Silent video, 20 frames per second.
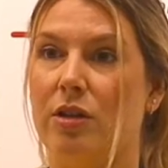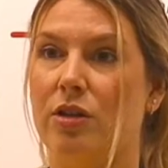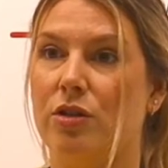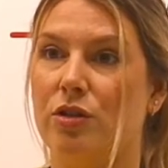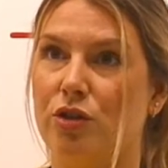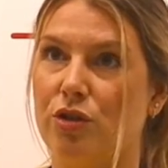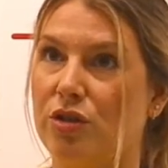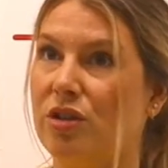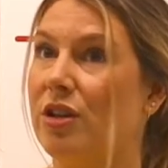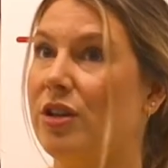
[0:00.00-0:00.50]

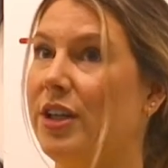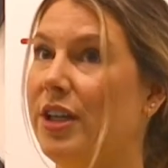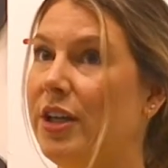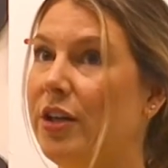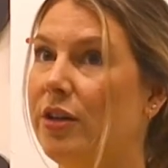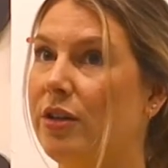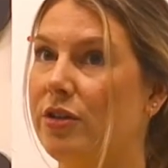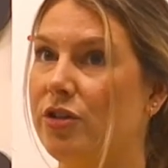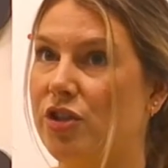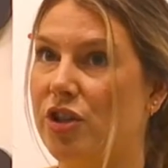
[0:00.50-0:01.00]
cookie
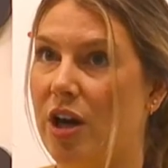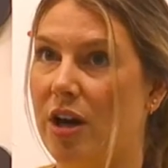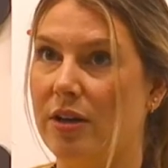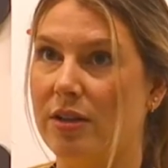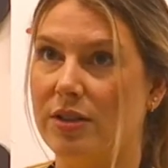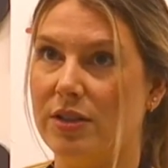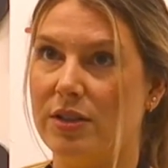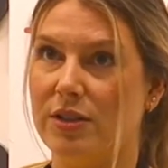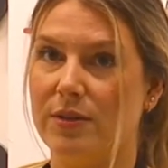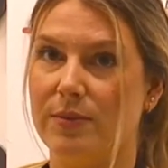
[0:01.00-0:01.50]

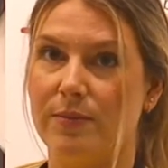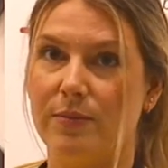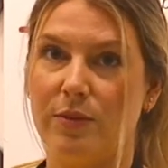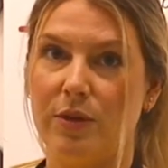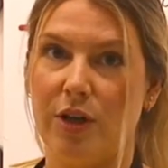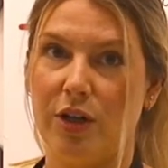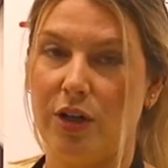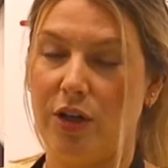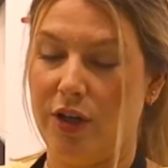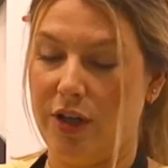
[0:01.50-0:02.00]
chunks
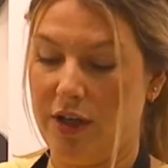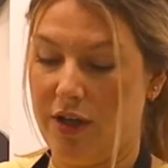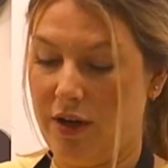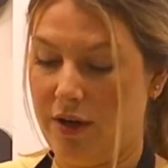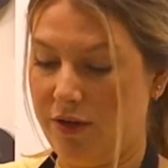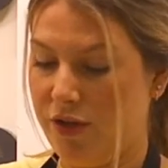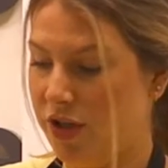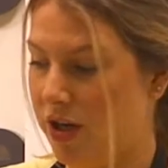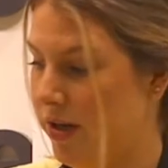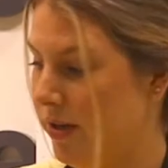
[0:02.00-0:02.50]
or cookie dough
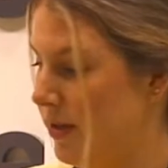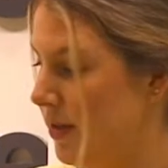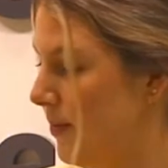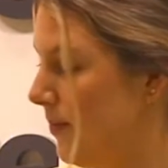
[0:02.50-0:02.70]
chunks.